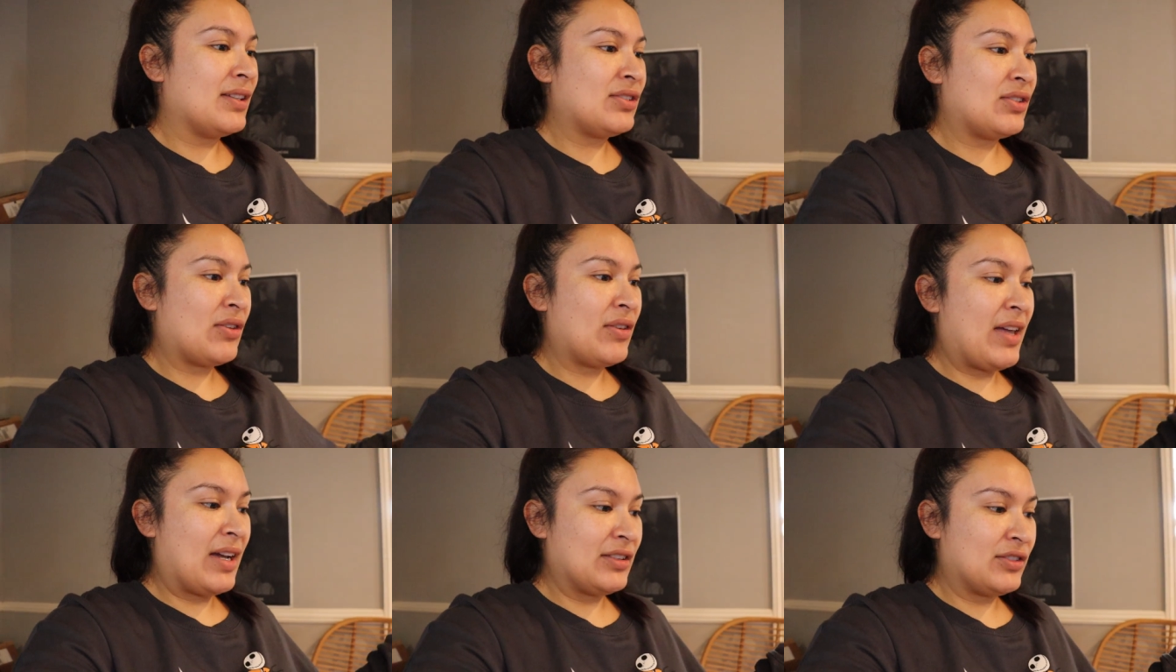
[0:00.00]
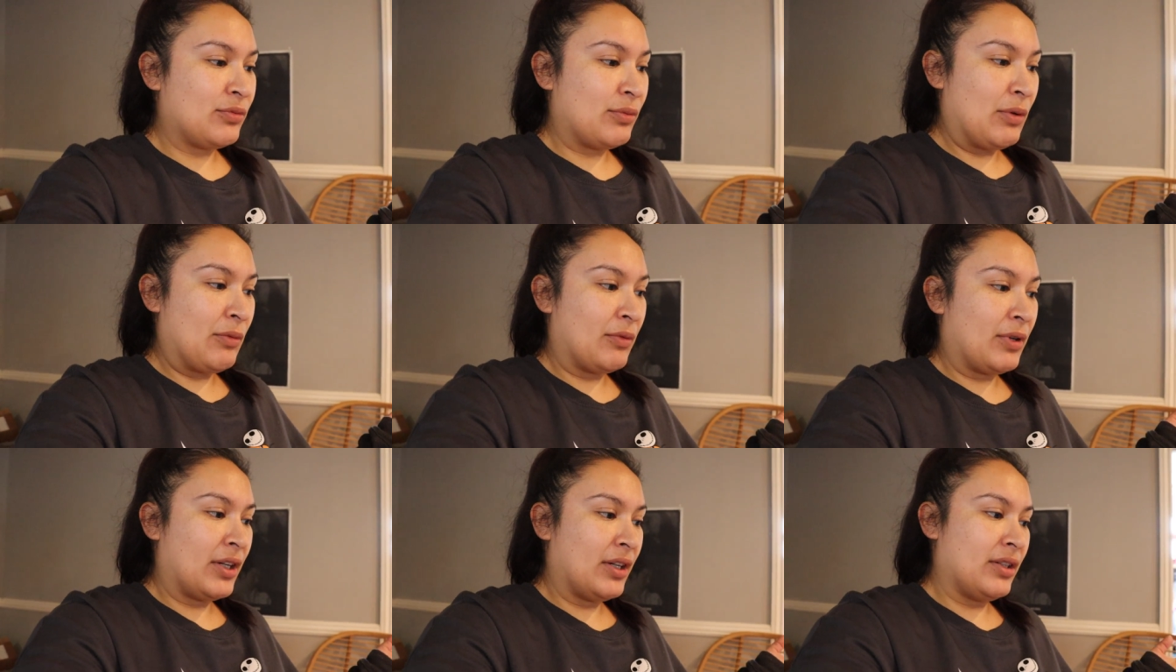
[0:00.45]
So that's
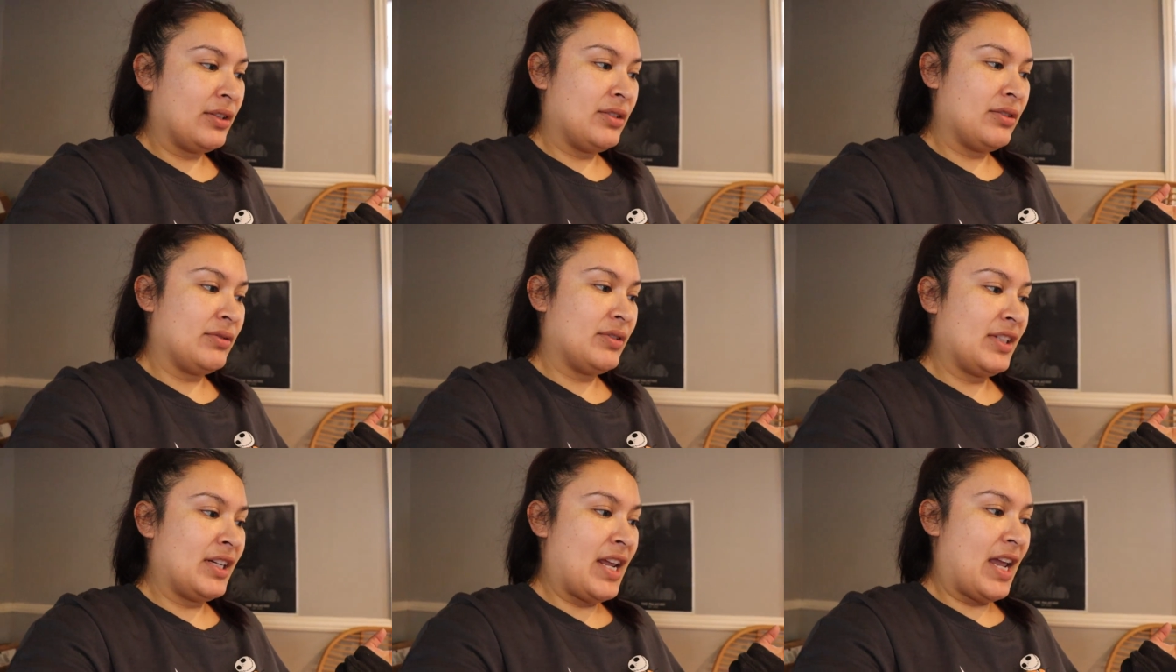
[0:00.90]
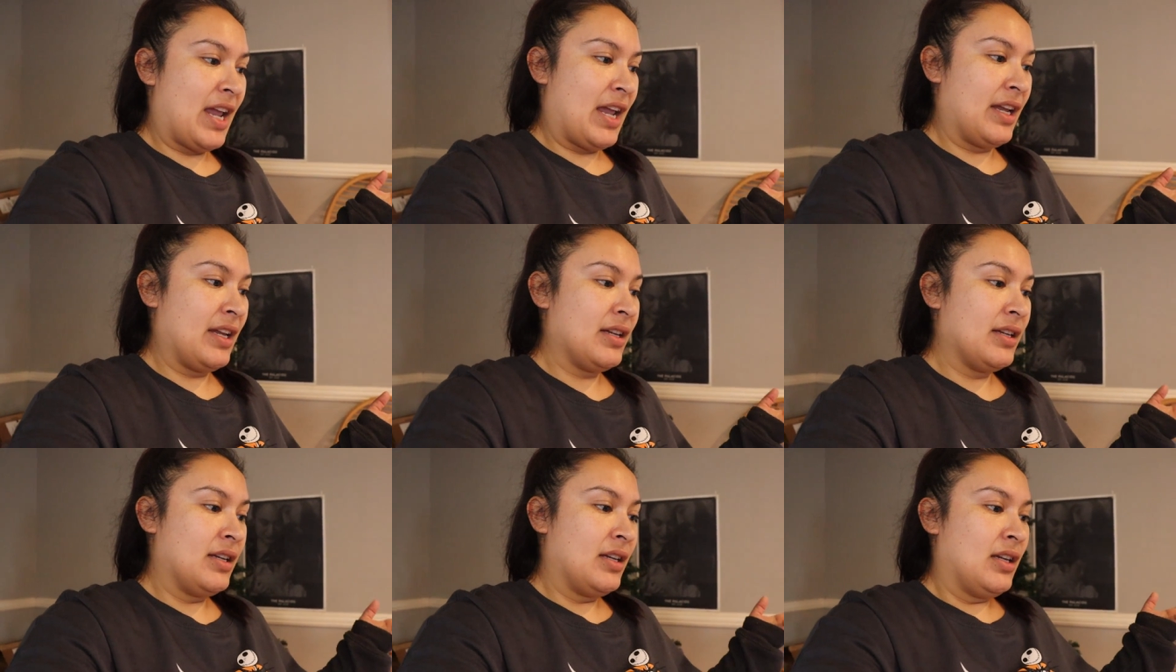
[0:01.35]
what we're going to do
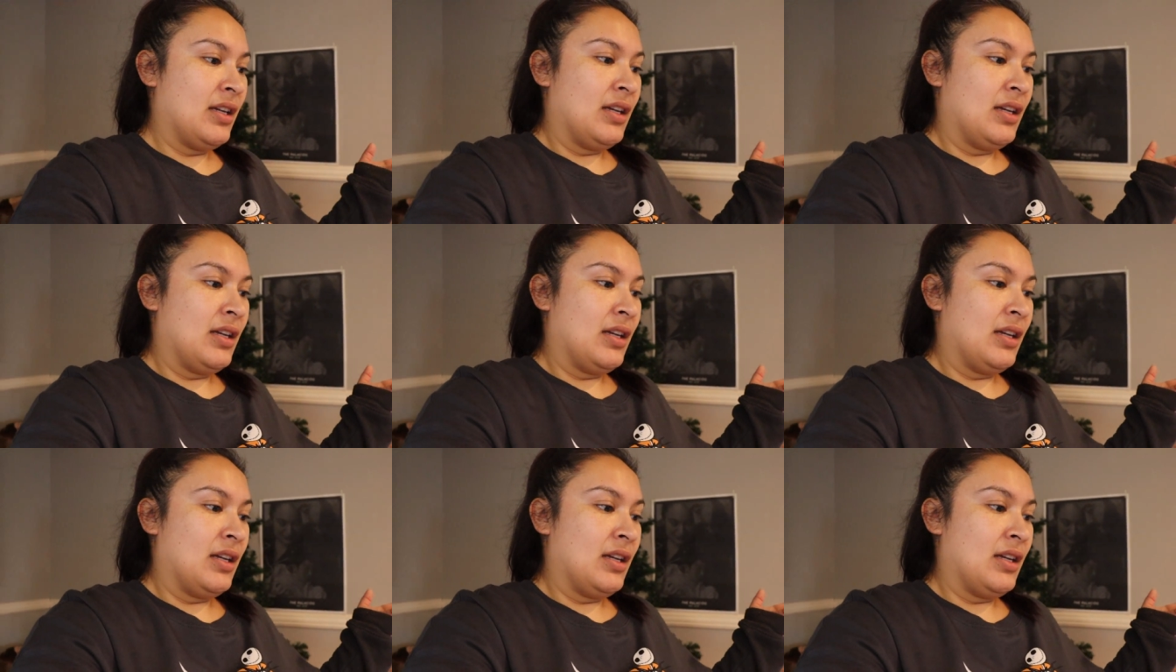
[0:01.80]
today.